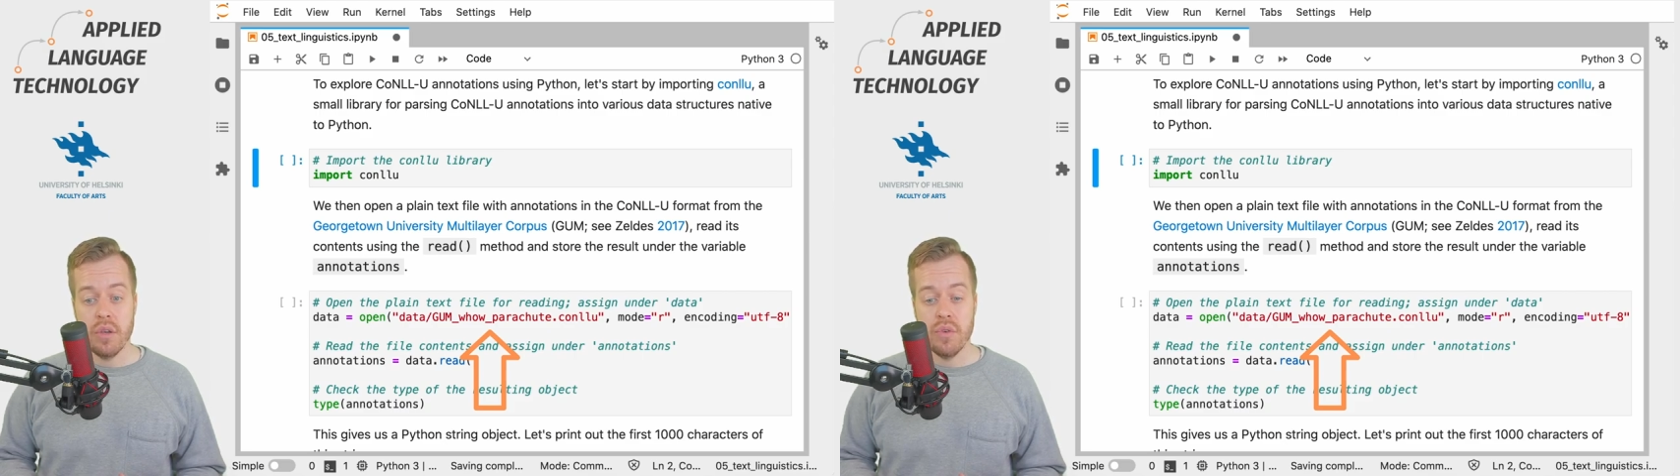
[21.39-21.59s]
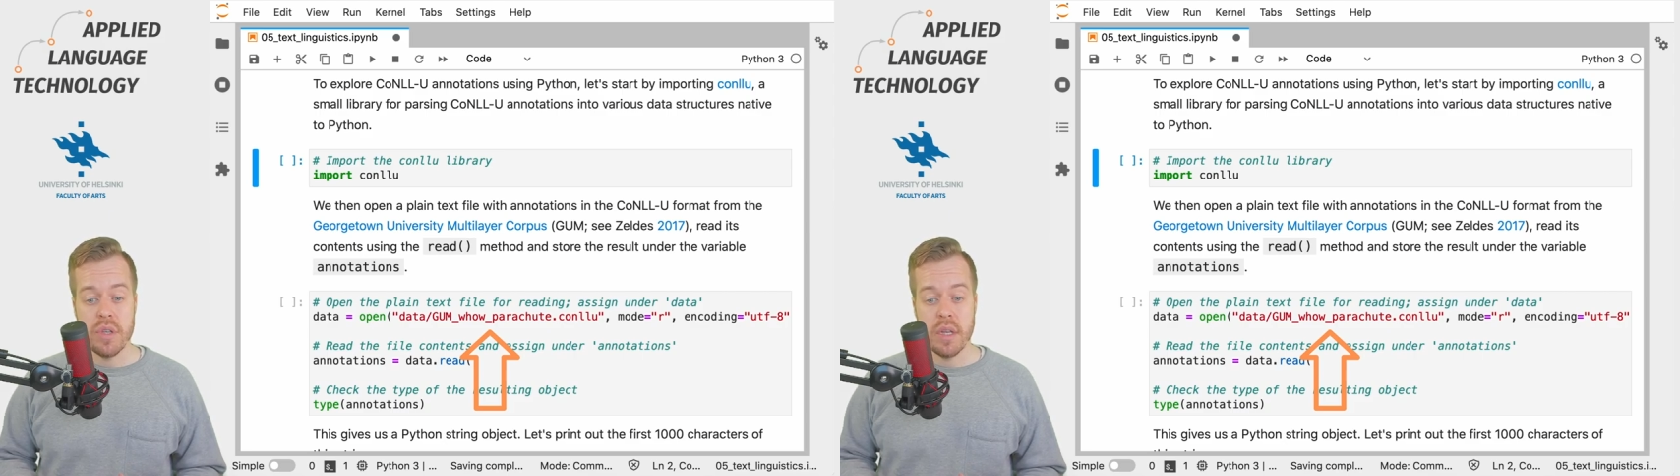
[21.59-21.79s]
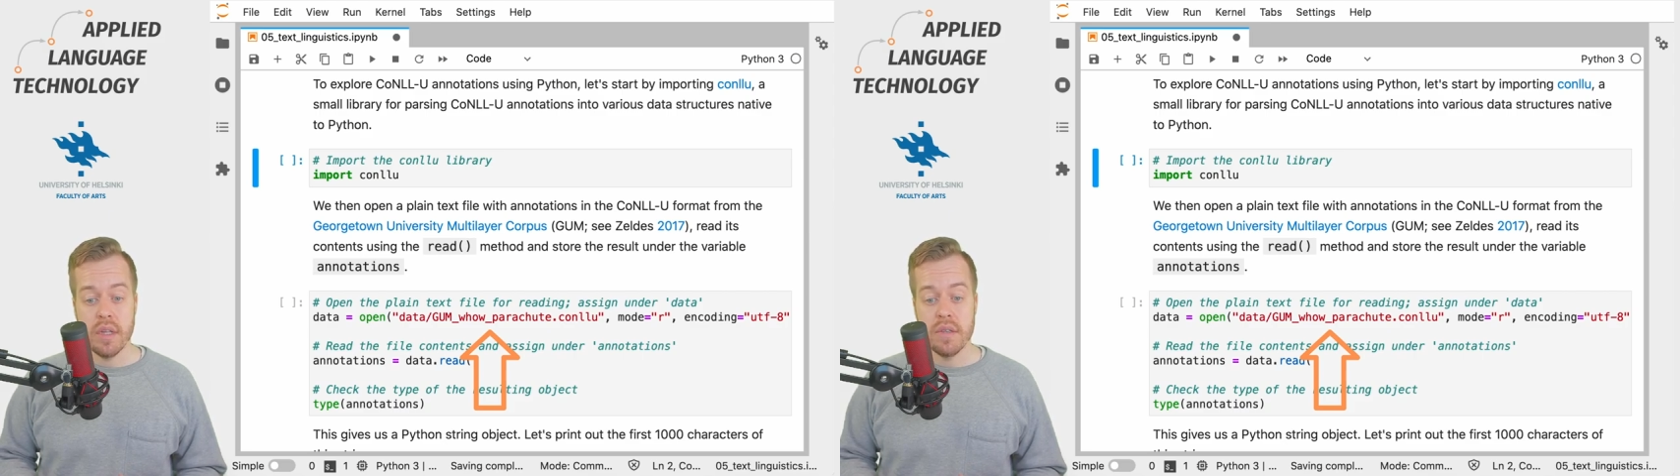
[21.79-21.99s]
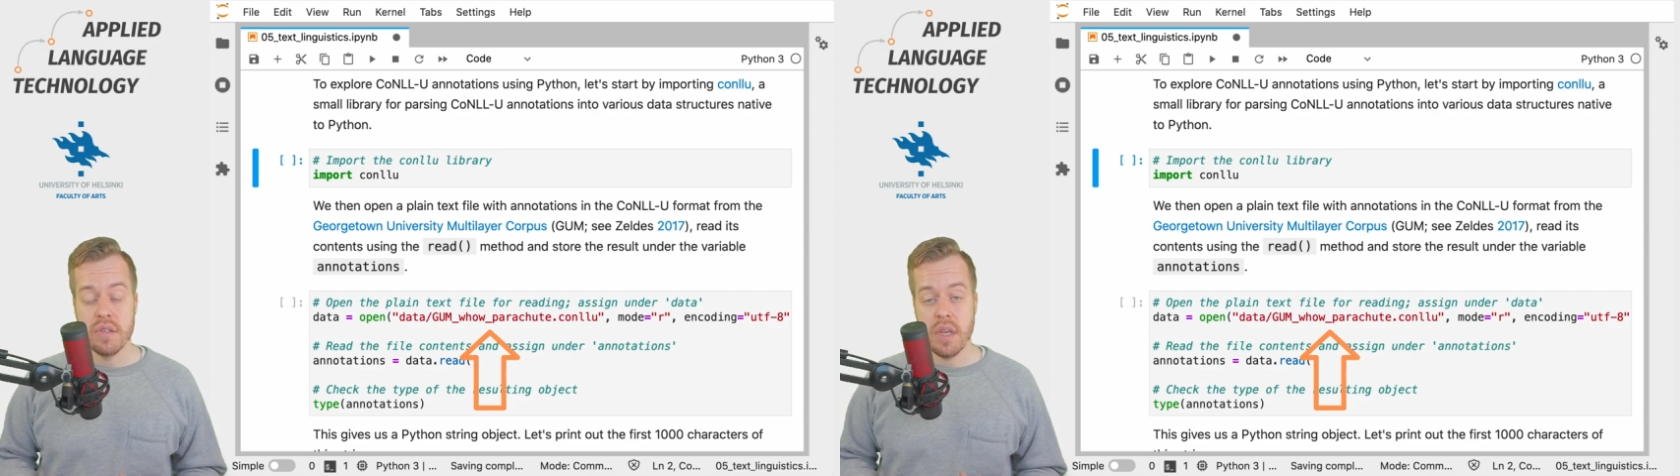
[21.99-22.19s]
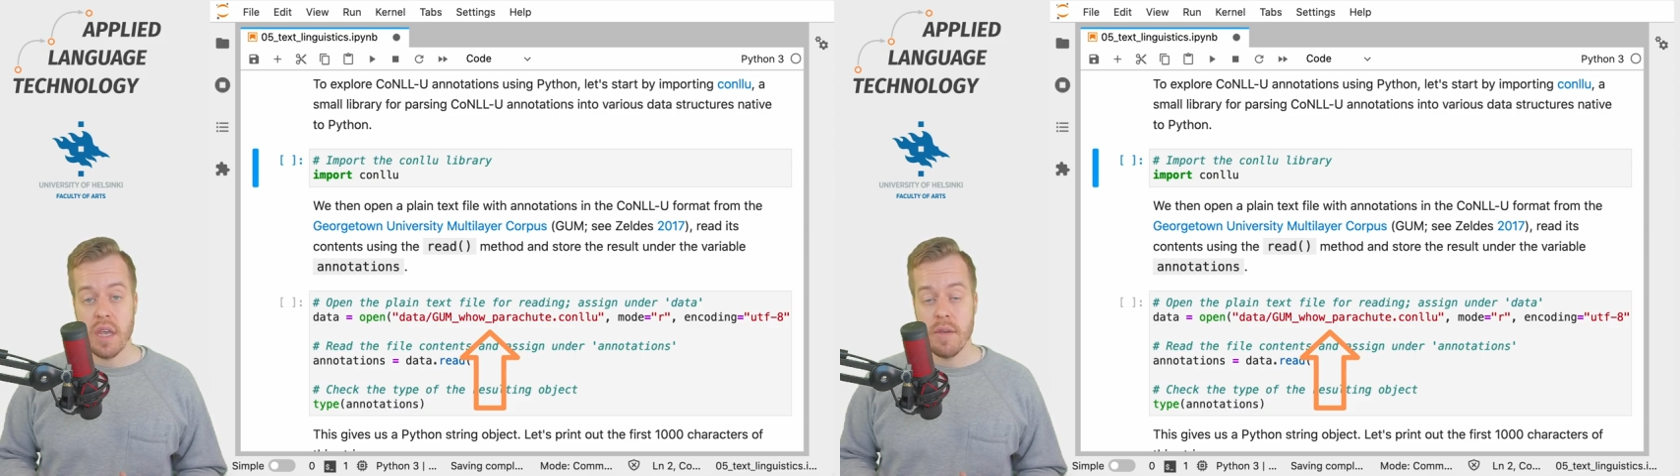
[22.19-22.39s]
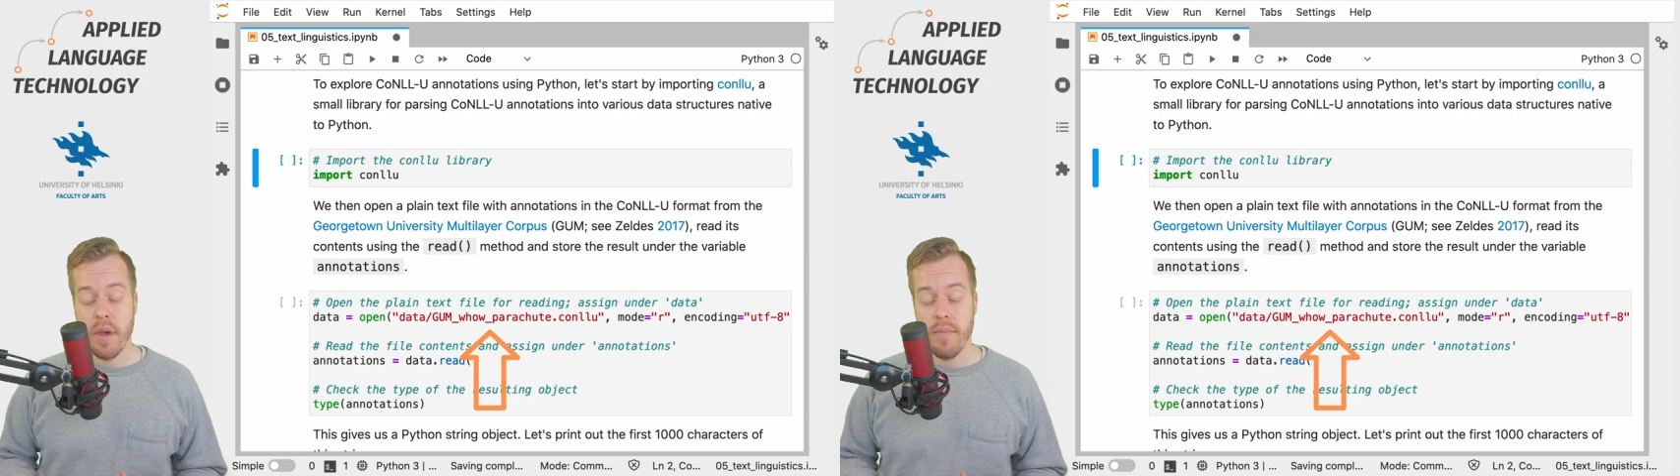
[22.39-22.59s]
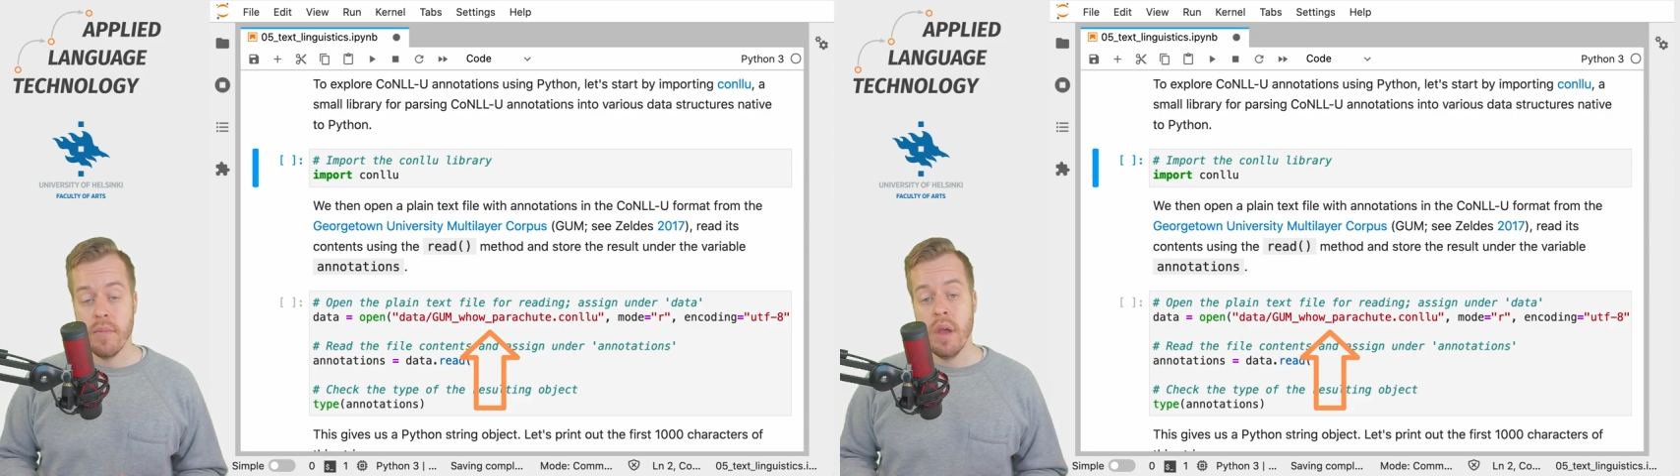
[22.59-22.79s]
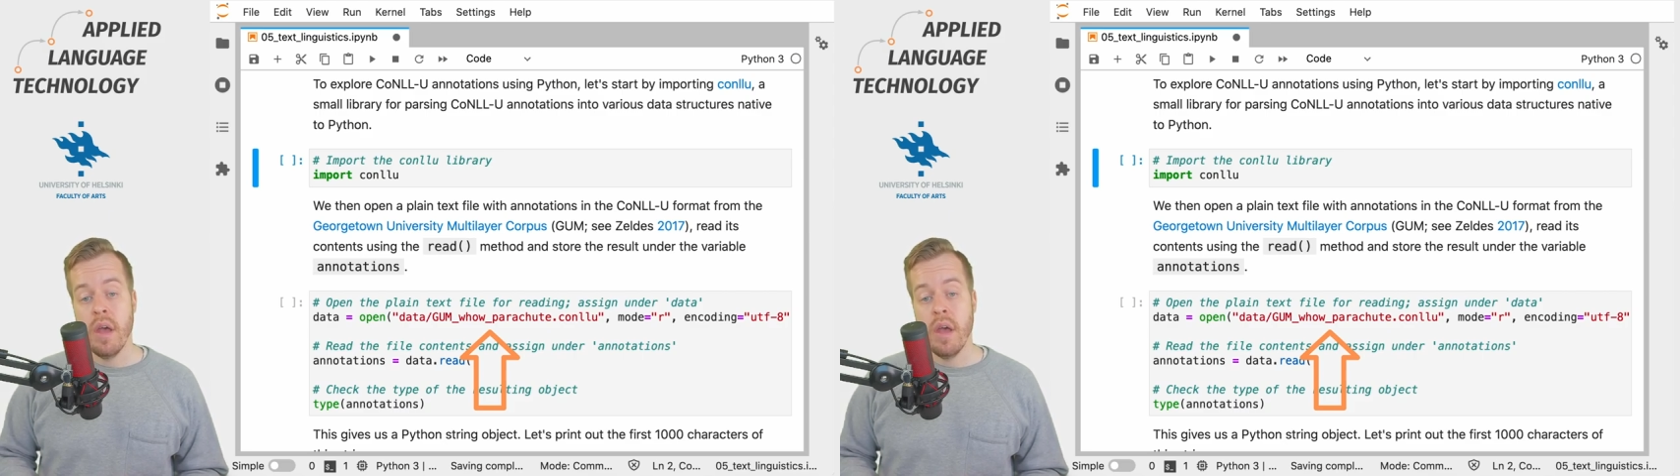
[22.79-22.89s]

using this schema